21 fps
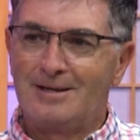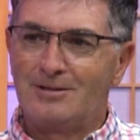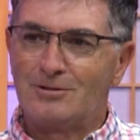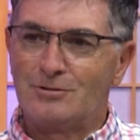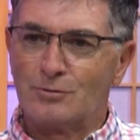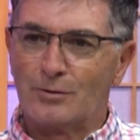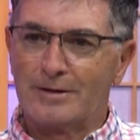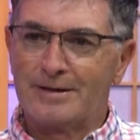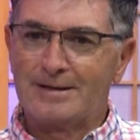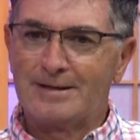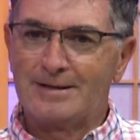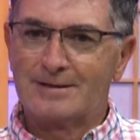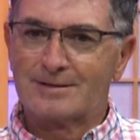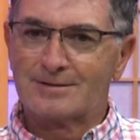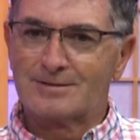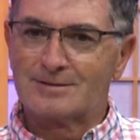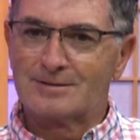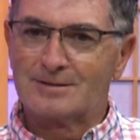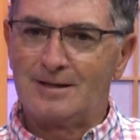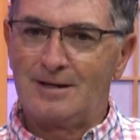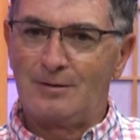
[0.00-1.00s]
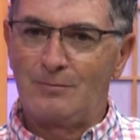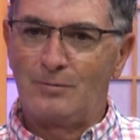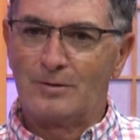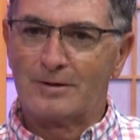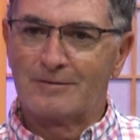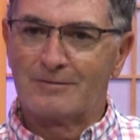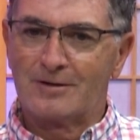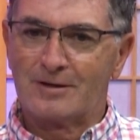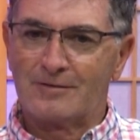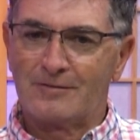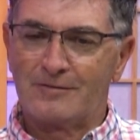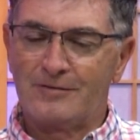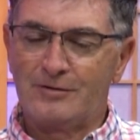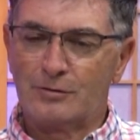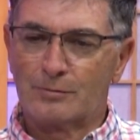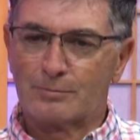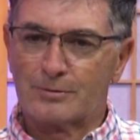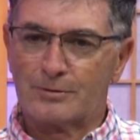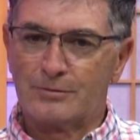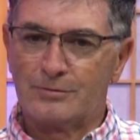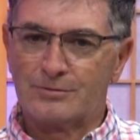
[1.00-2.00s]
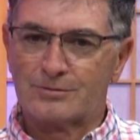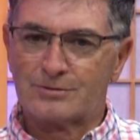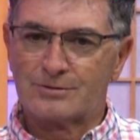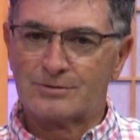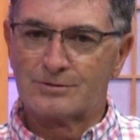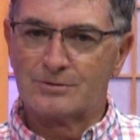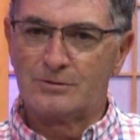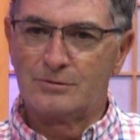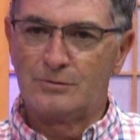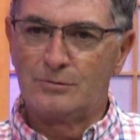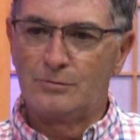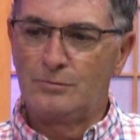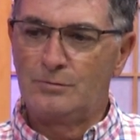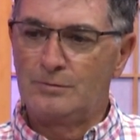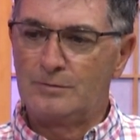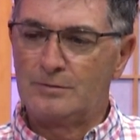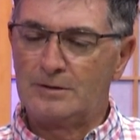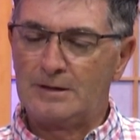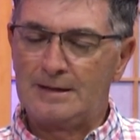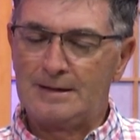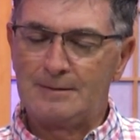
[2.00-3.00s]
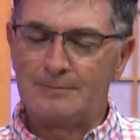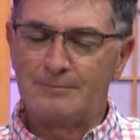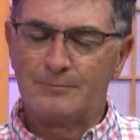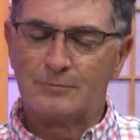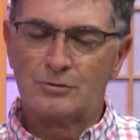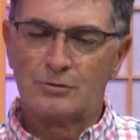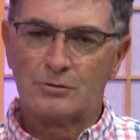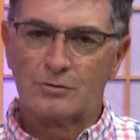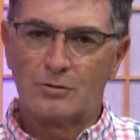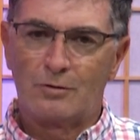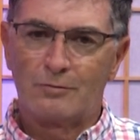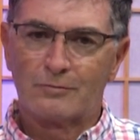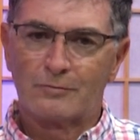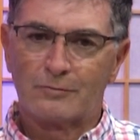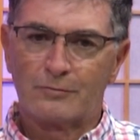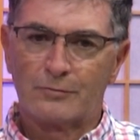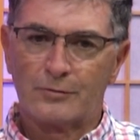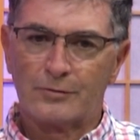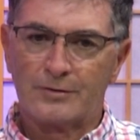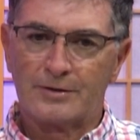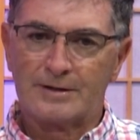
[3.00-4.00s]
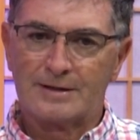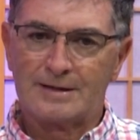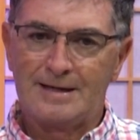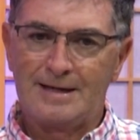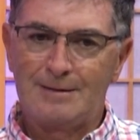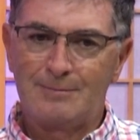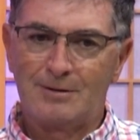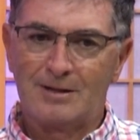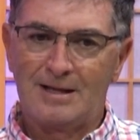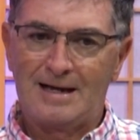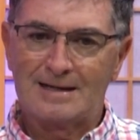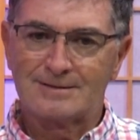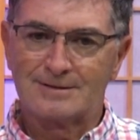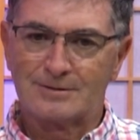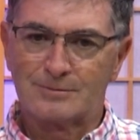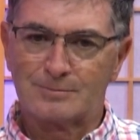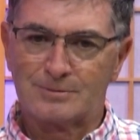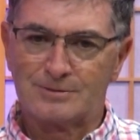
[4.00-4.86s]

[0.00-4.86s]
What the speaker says: Joining us, one of our field producers who took over for the cable access